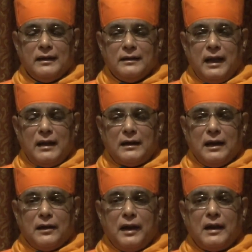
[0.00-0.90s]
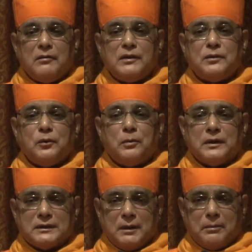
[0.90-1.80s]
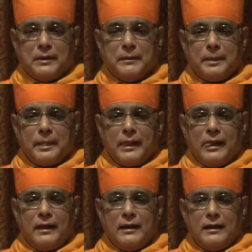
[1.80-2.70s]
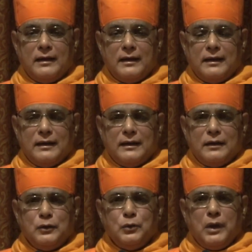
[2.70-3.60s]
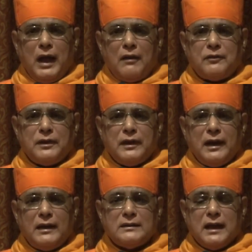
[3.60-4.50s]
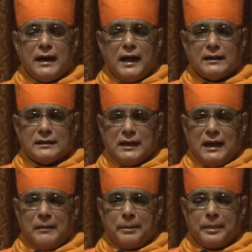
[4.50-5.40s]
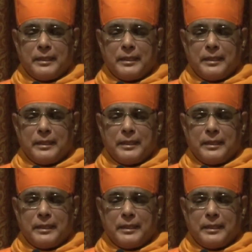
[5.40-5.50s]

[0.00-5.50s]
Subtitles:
then a great vision opens up. You have to realize the anatta